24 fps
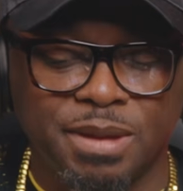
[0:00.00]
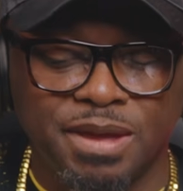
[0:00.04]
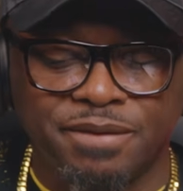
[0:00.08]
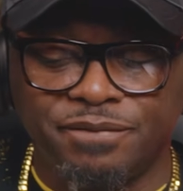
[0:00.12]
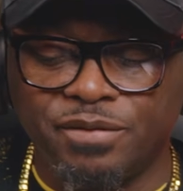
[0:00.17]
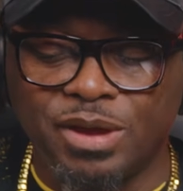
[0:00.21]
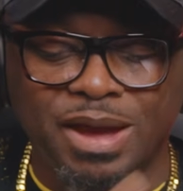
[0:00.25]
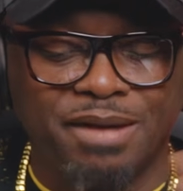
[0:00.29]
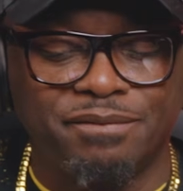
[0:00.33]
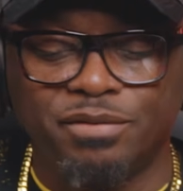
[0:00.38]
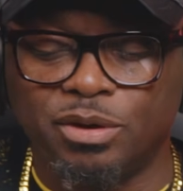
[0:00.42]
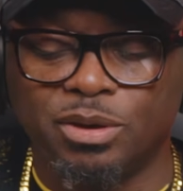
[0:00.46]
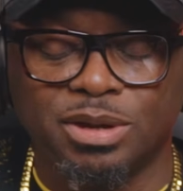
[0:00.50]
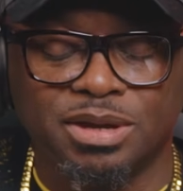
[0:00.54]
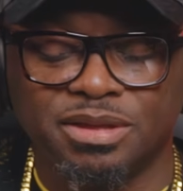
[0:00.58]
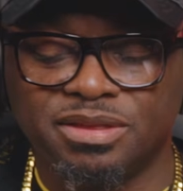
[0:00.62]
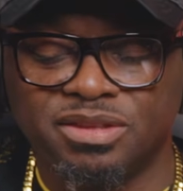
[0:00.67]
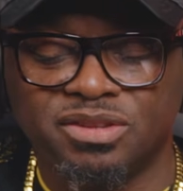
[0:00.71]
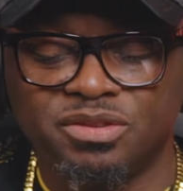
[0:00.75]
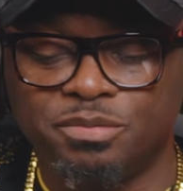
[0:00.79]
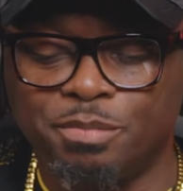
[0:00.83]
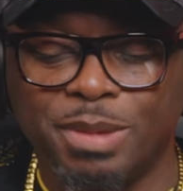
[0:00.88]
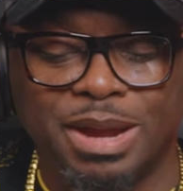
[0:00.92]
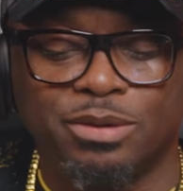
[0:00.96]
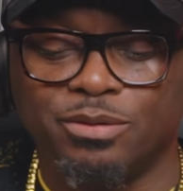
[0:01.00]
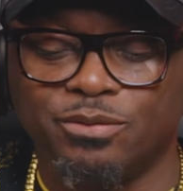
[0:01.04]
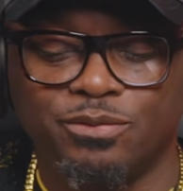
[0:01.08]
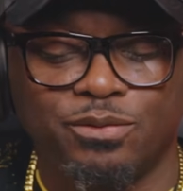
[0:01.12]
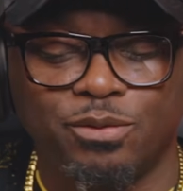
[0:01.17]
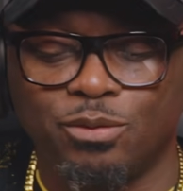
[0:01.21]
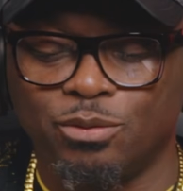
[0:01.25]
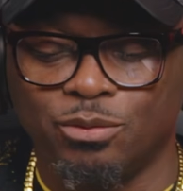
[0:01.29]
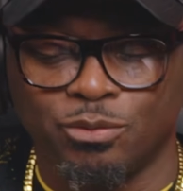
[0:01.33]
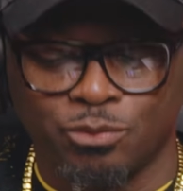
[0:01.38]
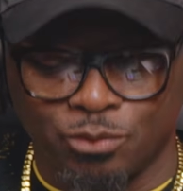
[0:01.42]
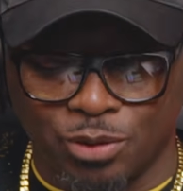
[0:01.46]
if you have a look at this
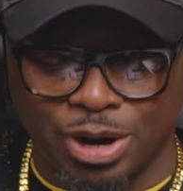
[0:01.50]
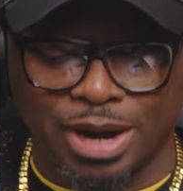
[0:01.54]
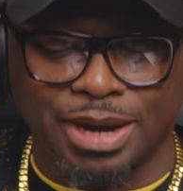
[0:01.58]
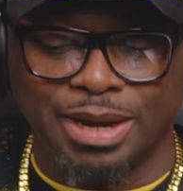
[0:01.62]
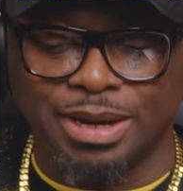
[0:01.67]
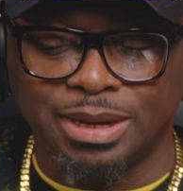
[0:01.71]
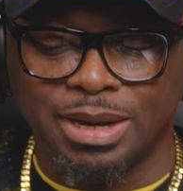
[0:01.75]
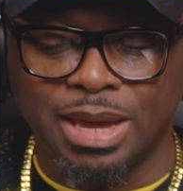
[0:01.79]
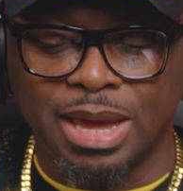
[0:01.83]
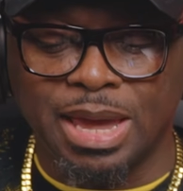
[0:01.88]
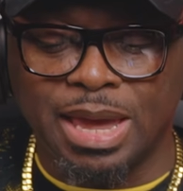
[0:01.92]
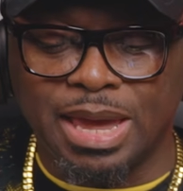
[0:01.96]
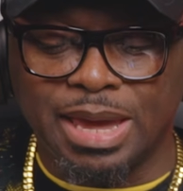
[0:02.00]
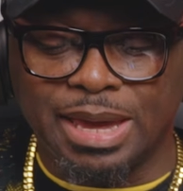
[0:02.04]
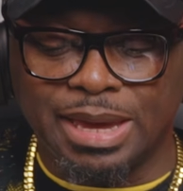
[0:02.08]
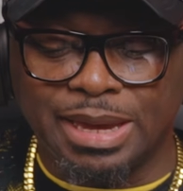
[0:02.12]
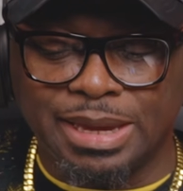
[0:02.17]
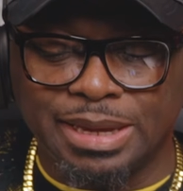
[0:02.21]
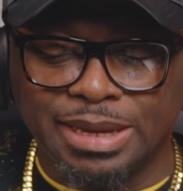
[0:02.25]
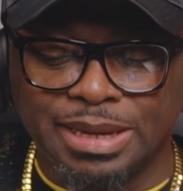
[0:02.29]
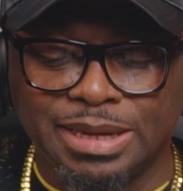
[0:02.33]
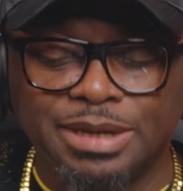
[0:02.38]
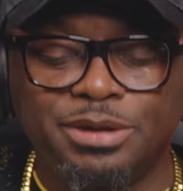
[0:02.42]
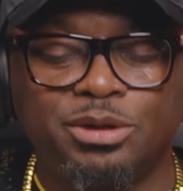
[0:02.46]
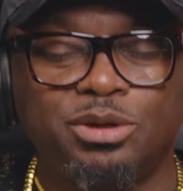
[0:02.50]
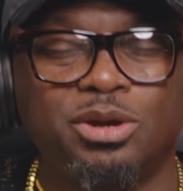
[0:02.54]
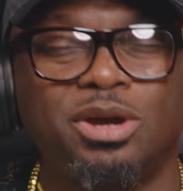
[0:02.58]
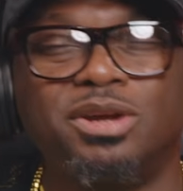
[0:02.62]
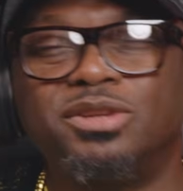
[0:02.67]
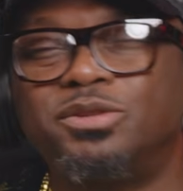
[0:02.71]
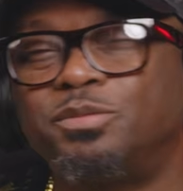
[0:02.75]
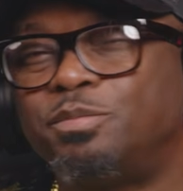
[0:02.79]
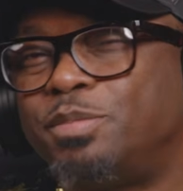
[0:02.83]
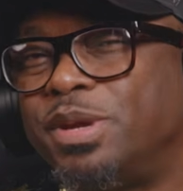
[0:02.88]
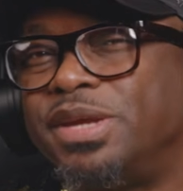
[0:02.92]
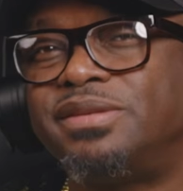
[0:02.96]
microphone, right, it
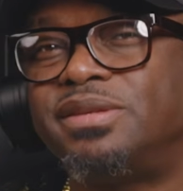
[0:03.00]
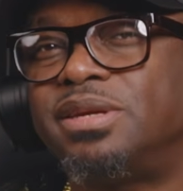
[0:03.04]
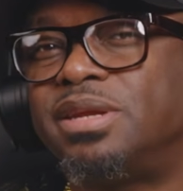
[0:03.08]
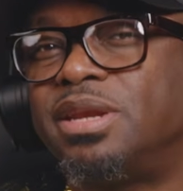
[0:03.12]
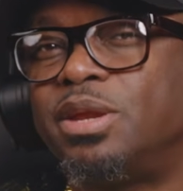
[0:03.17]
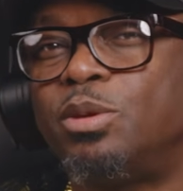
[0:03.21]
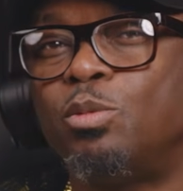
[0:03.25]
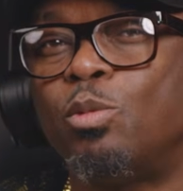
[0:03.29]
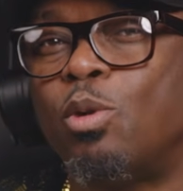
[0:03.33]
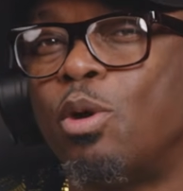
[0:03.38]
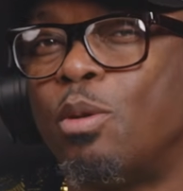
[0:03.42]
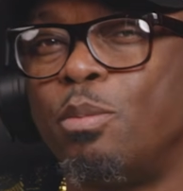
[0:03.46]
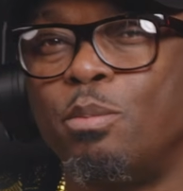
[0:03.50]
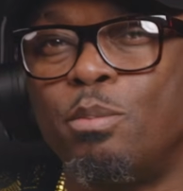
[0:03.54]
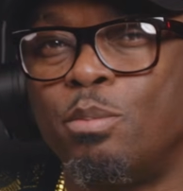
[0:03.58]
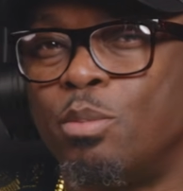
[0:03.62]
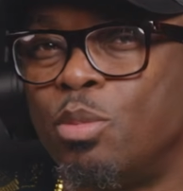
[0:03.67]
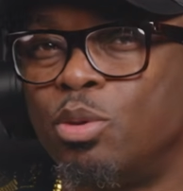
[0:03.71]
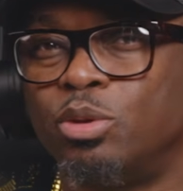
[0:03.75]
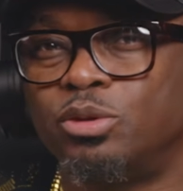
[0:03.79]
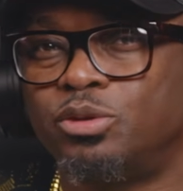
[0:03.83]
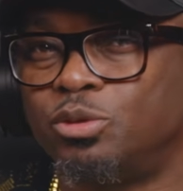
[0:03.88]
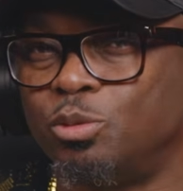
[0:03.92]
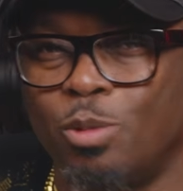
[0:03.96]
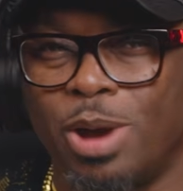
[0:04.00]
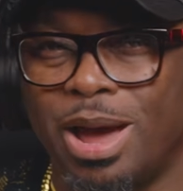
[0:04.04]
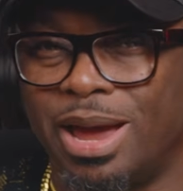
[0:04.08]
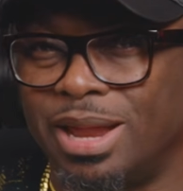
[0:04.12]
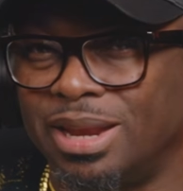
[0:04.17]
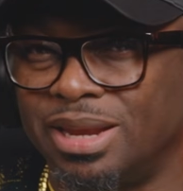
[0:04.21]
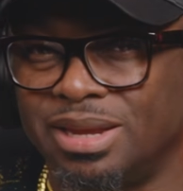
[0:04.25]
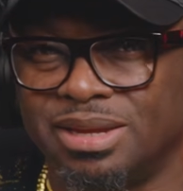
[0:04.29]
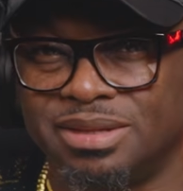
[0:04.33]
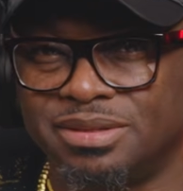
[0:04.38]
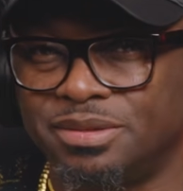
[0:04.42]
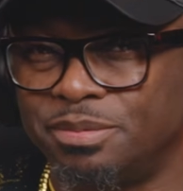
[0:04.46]
does basically what most
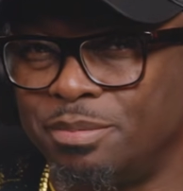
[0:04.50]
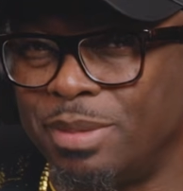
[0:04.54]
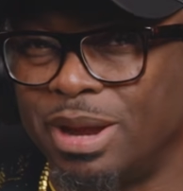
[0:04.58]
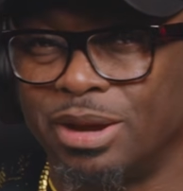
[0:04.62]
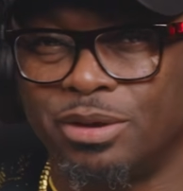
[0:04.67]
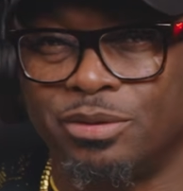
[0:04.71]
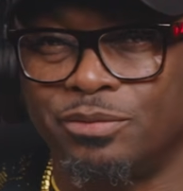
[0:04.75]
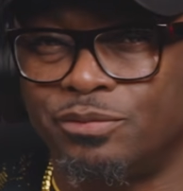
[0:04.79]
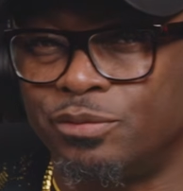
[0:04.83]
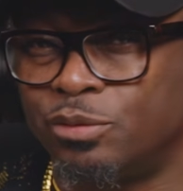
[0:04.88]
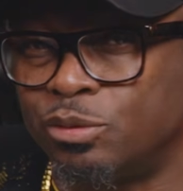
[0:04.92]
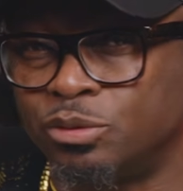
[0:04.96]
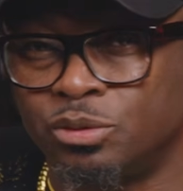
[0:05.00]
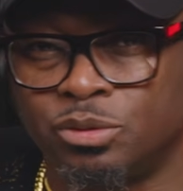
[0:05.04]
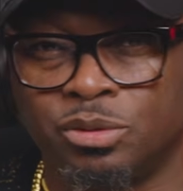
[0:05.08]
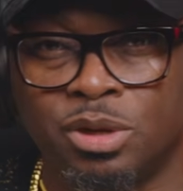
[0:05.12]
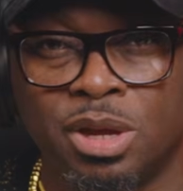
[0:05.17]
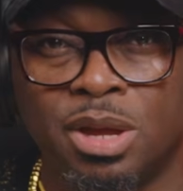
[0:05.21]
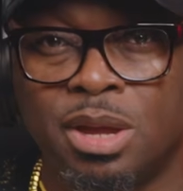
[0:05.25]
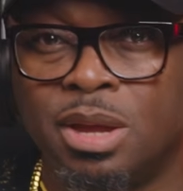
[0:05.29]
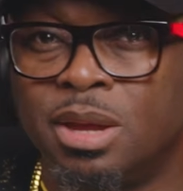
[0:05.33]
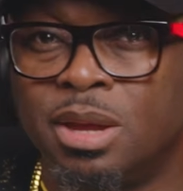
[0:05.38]
wireless microphones